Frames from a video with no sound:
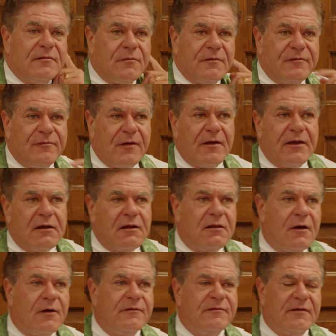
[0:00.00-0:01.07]
It was very
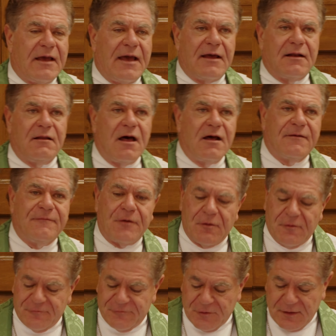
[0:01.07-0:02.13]
close. It had a lot of
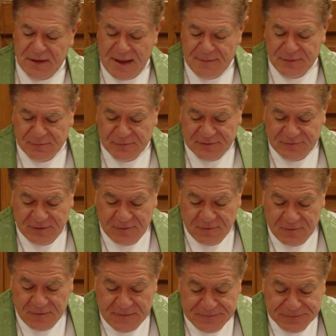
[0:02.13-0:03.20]
overlapping
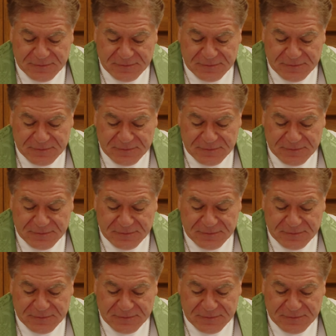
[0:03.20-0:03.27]
material.